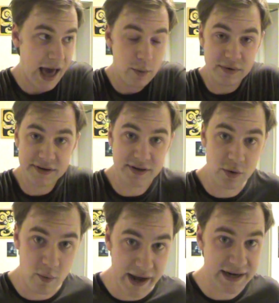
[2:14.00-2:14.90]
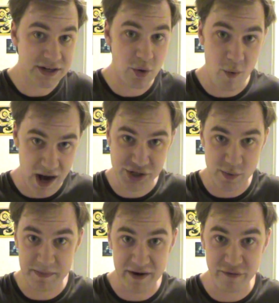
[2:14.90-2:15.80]
I was still waiting to watch it
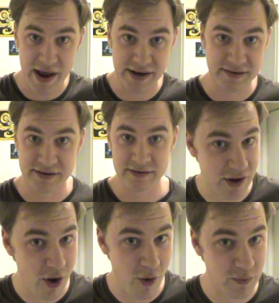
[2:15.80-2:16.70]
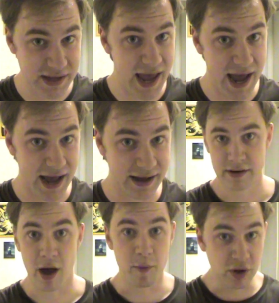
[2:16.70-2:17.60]
with my friends. So yeah.
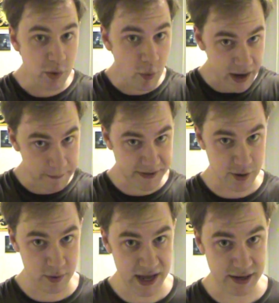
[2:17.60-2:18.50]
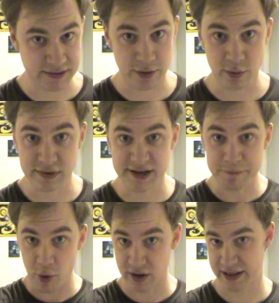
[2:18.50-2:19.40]
Now I'm only one episode in, so don't
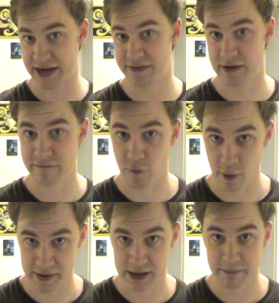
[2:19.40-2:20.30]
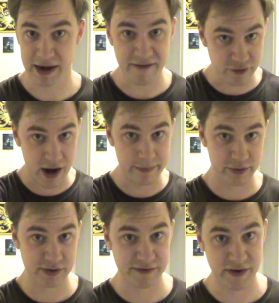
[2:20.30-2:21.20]
spoil anything for me. But after I
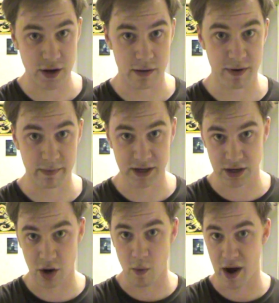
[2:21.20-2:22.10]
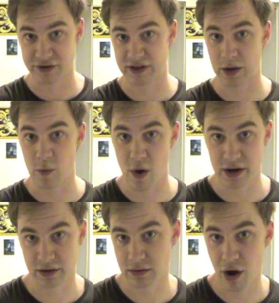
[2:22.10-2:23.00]
upload this video, I'm probably gonna go watch like
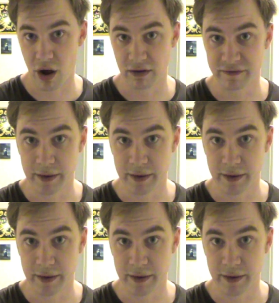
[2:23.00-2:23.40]
one or all of